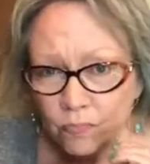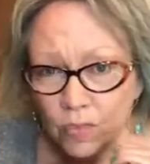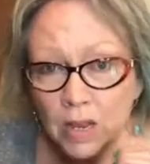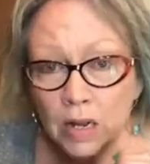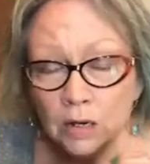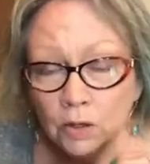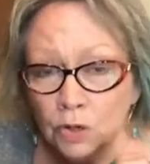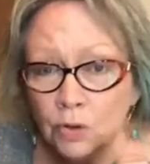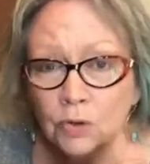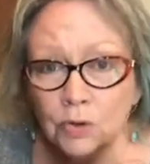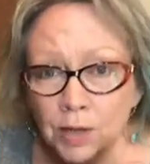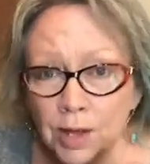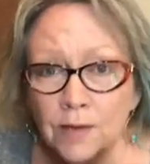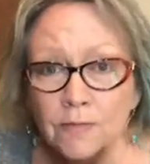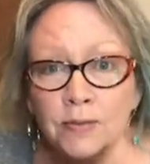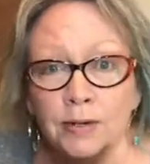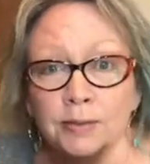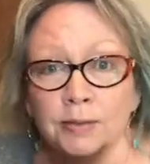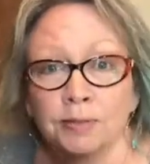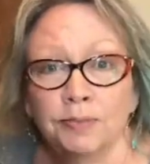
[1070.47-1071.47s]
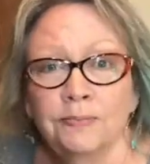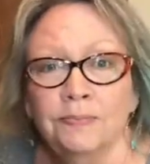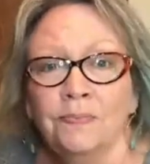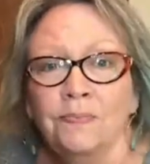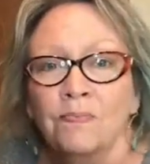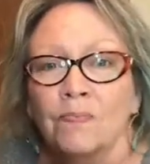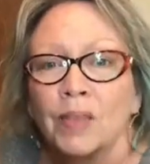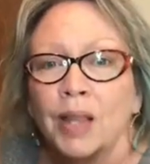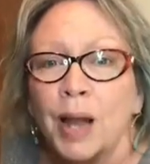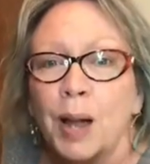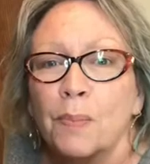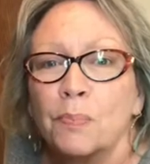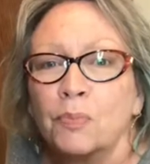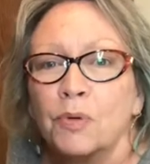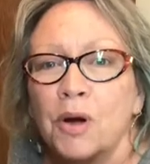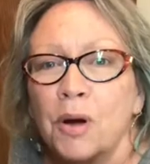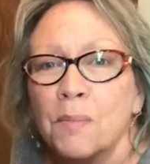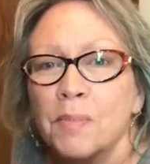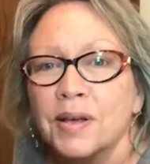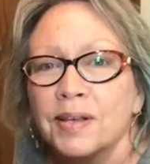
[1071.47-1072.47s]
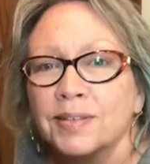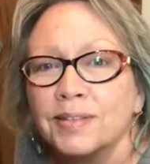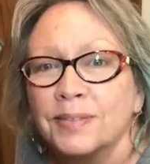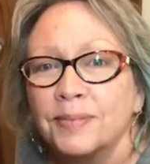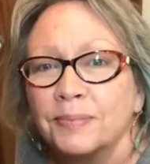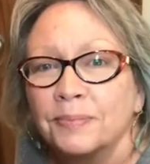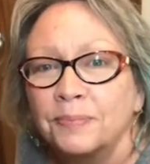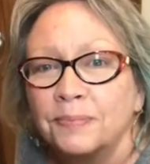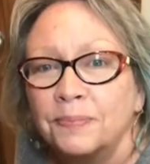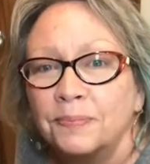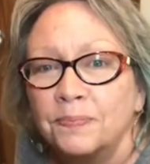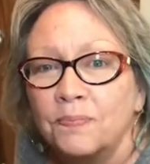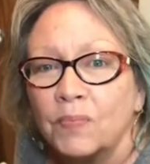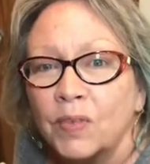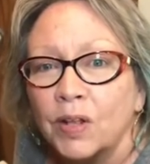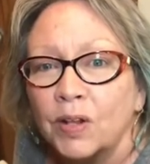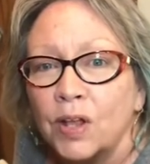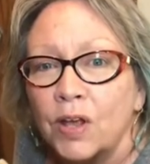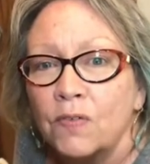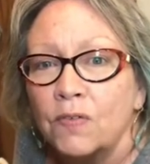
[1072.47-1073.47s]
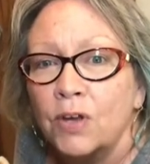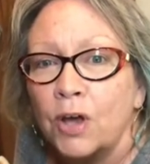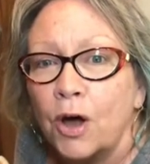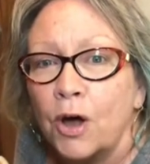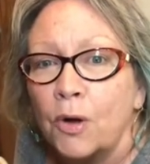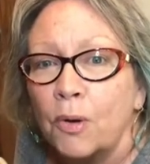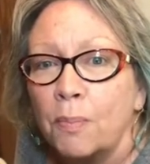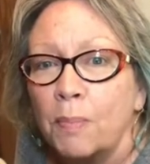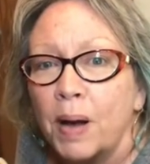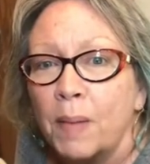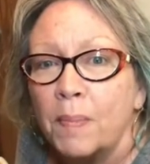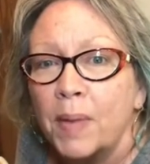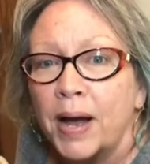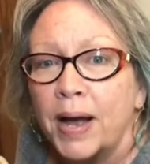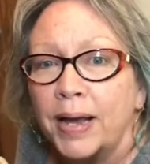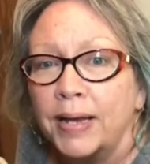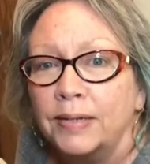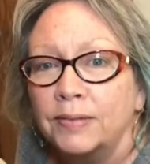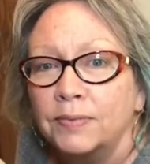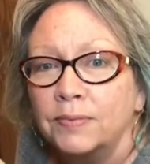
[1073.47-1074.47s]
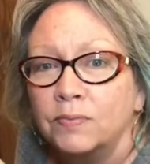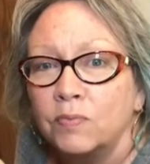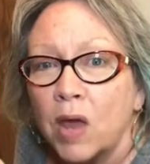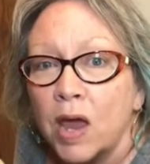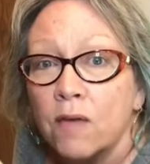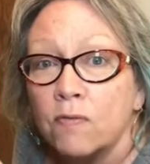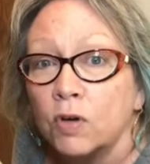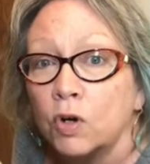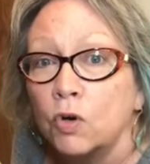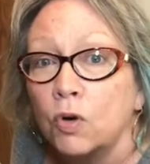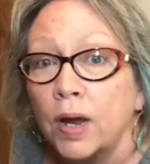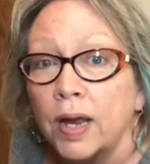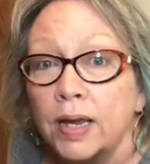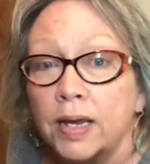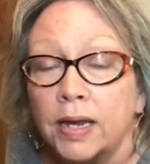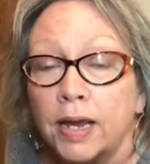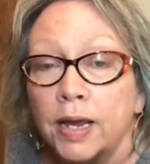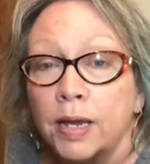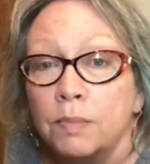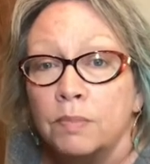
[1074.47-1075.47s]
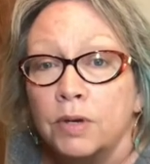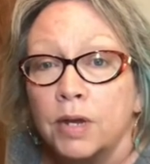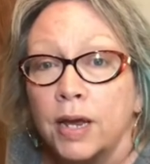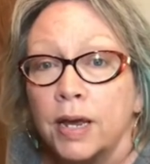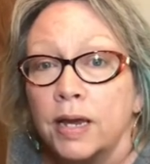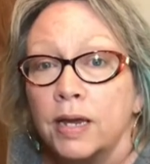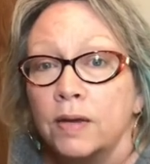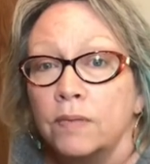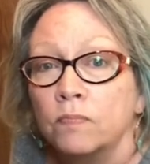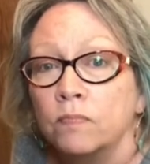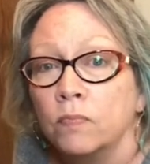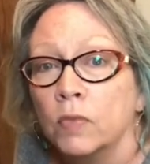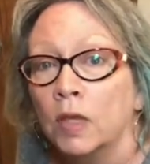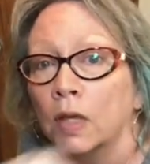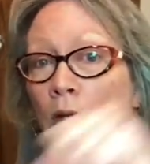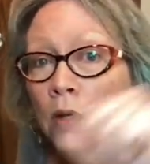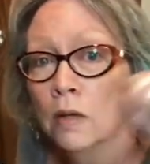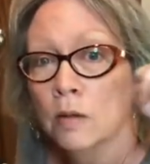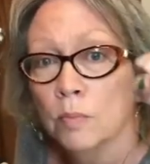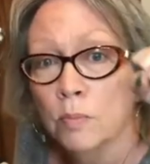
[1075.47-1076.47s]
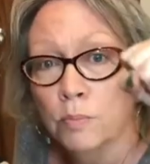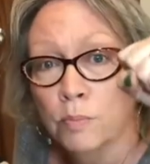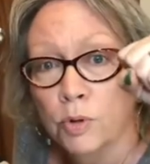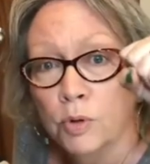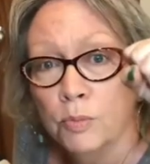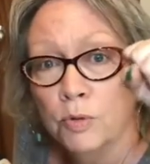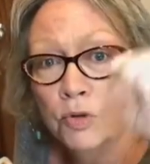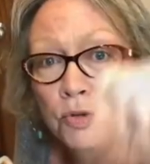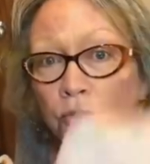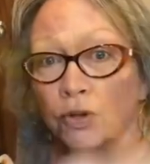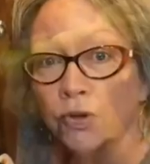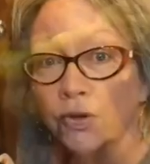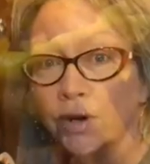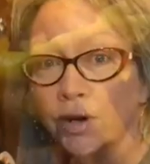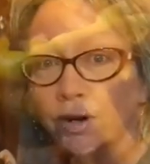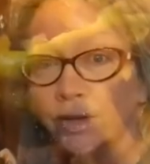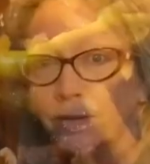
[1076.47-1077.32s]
You'll love it. I promise. Love y'all. Bye-bye. Have a great game day. Boomer Sooner.